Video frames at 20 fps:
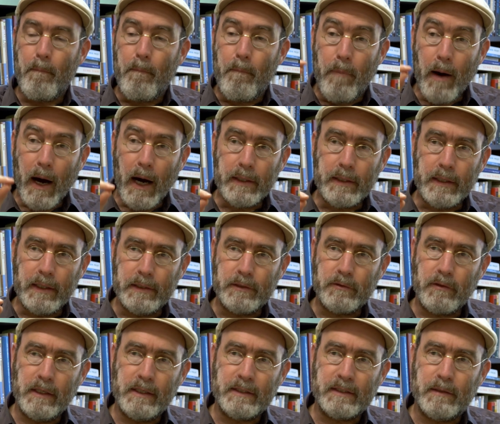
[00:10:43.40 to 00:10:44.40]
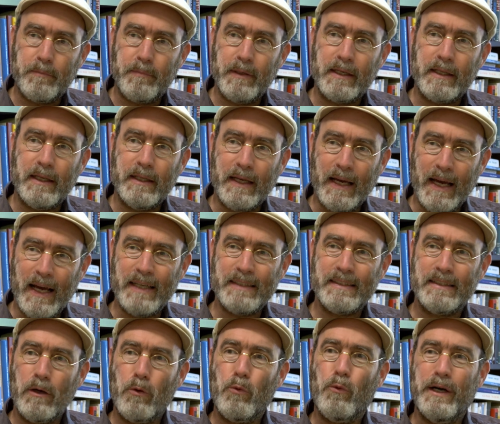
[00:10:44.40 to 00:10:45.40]
But Israel is depicted
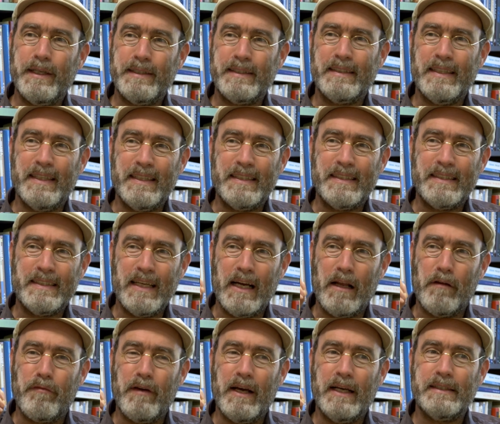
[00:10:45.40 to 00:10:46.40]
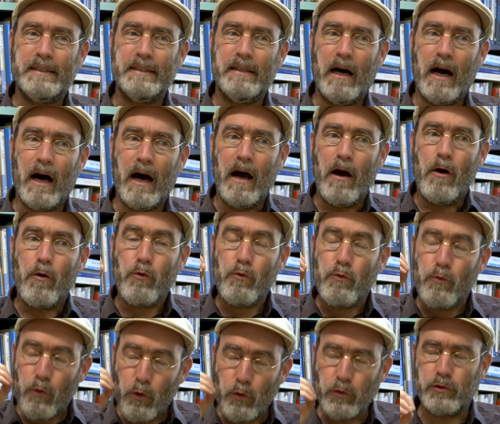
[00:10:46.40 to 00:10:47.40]
as the West itself, as the
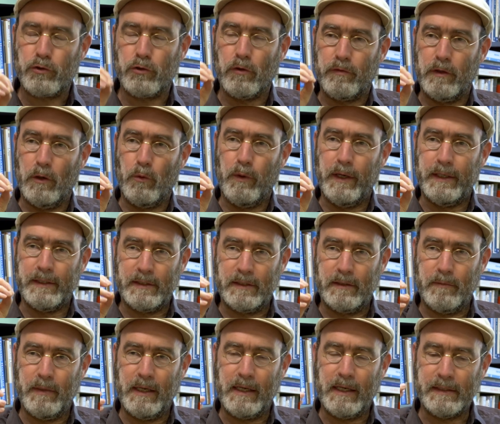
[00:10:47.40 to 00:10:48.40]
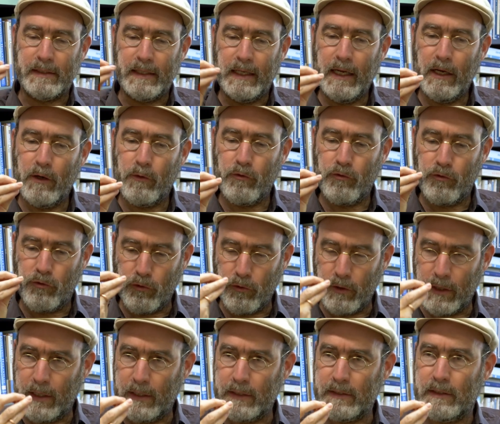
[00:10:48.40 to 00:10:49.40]
roots of the West, because here
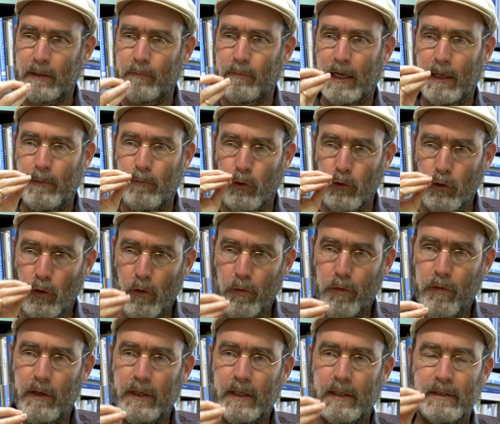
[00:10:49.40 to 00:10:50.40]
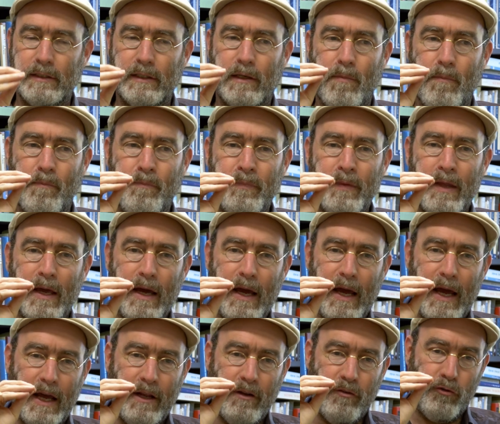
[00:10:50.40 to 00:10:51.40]
Judaism and monotheism
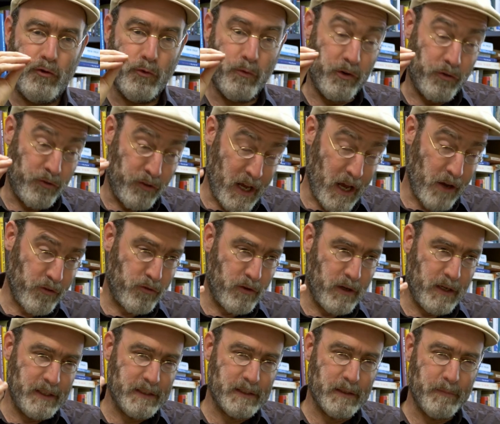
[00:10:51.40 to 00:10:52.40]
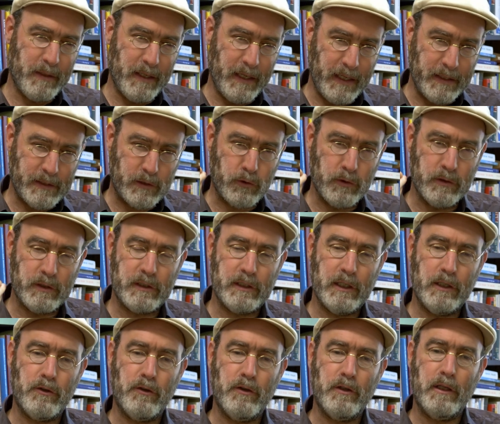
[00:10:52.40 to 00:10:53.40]
and Jewish nationalism is
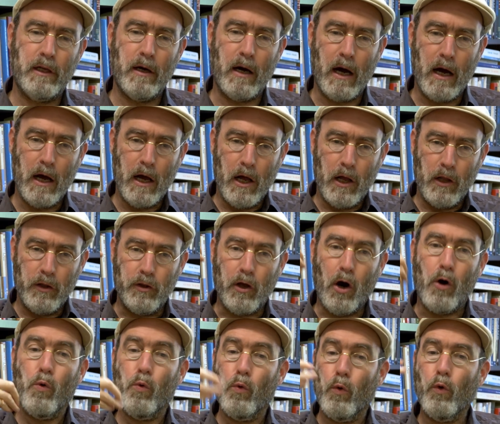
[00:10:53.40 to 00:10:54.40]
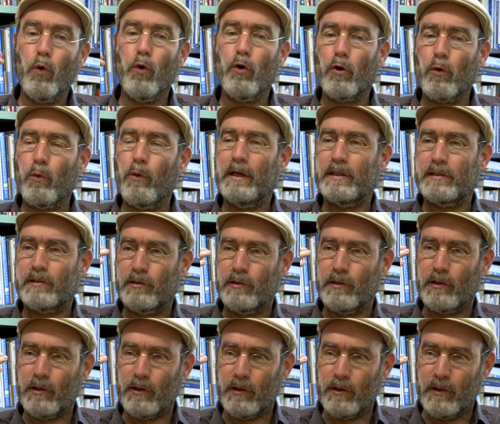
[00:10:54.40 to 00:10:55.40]
considered the
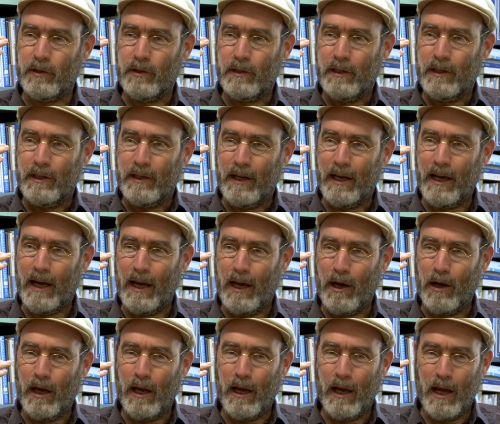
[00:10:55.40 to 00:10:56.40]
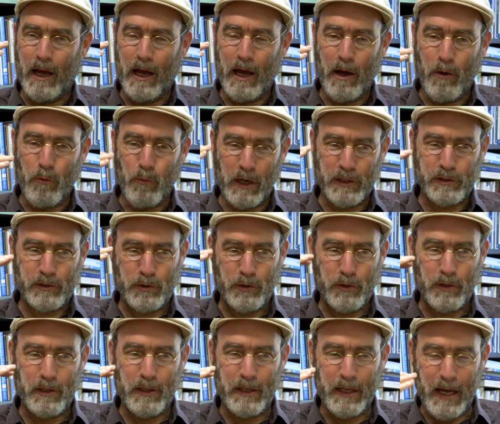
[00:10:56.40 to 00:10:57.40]
Ur-Westerner,
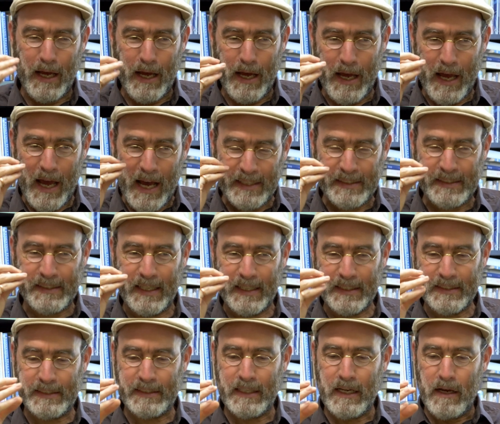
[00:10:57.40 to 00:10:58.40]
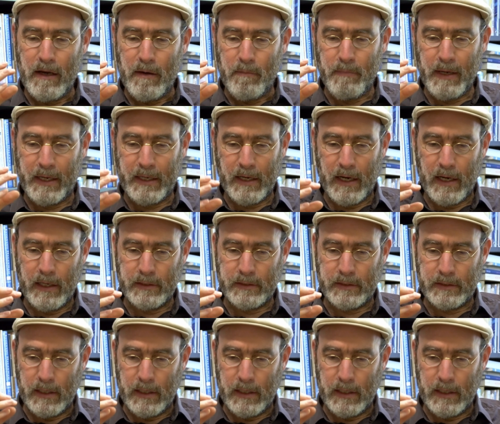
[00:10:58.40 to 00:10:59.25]
Western essence, because